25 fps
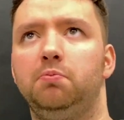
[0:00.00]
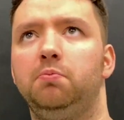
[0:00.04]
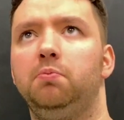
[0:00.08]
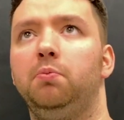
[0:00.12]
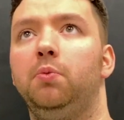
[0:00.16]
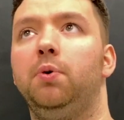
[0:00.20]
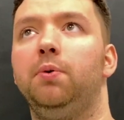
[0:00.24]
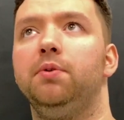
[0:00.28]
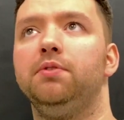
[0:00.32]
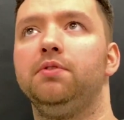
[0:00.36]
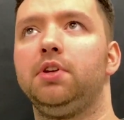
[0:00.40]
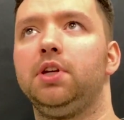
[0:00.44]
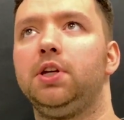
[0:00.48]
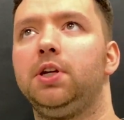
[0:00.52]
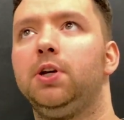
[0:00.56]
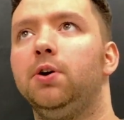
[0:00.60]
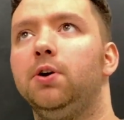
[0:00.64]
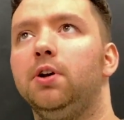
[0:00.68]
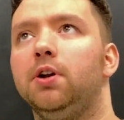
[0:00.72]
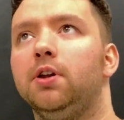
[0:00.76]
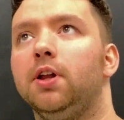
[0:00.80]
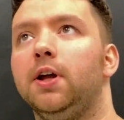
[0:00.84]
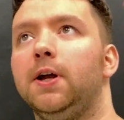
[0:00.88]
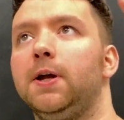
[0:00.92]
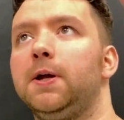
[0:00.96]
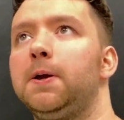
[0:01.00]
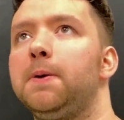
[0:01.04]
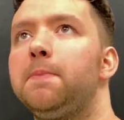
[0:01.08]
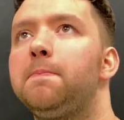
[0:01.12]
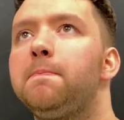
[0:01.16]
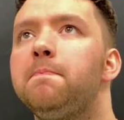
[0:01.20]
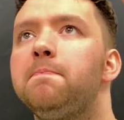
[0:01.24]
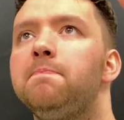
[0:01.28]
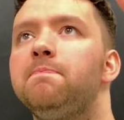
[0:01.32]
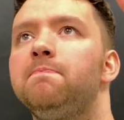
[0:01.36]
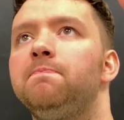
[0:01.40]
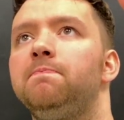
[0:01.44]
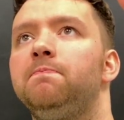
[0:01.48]
what was it? You go to like
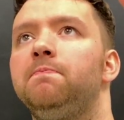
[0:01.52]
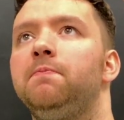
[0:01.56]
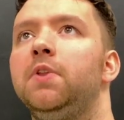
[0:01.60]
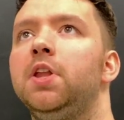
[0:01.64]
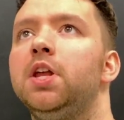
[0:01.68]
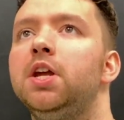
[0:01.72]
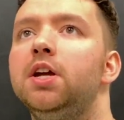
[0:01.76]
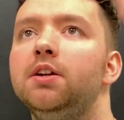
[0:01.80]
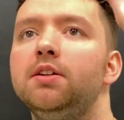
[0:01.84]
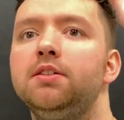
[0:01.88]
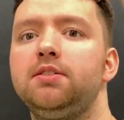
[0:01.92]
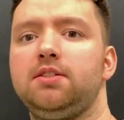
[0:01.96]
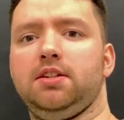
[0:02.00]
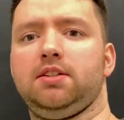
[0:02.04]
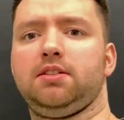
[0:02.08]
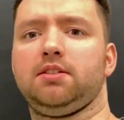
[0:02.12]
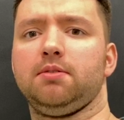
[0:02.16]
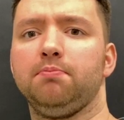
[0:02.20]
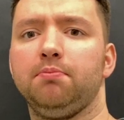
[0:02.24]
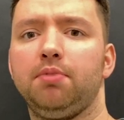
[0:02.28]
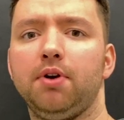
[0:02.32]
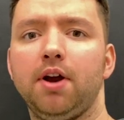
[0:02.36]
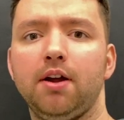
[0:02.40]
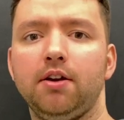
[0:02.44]
system,